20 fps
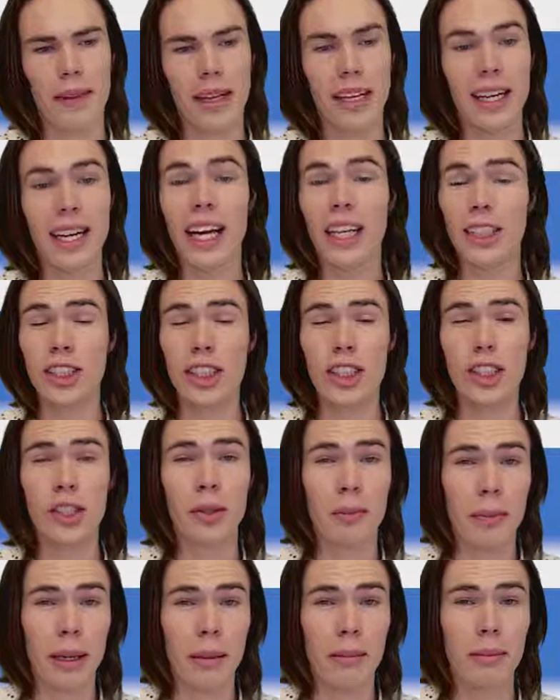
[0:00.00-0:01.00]
It actually
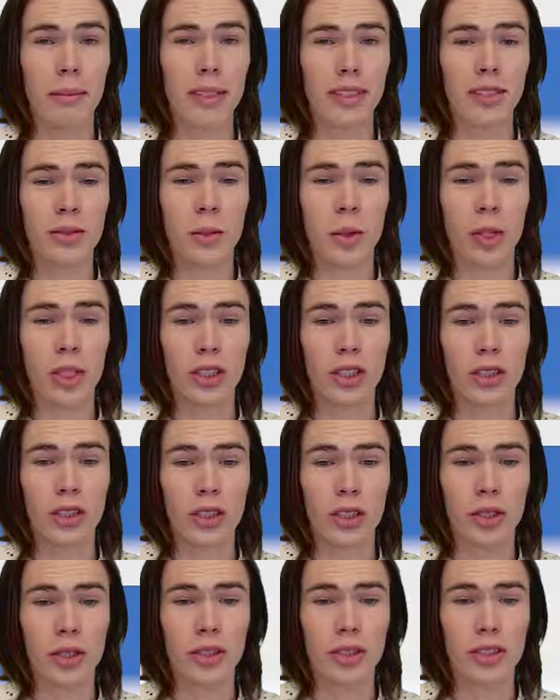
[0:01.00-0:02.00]
remembers what you
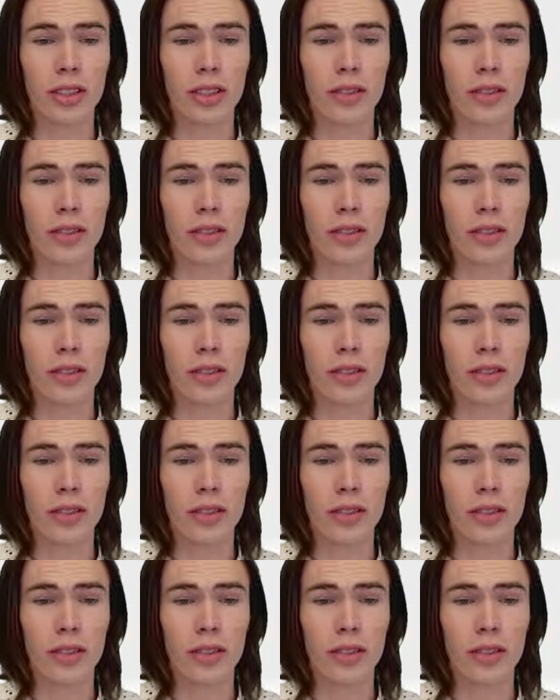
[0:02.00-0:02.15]
choose.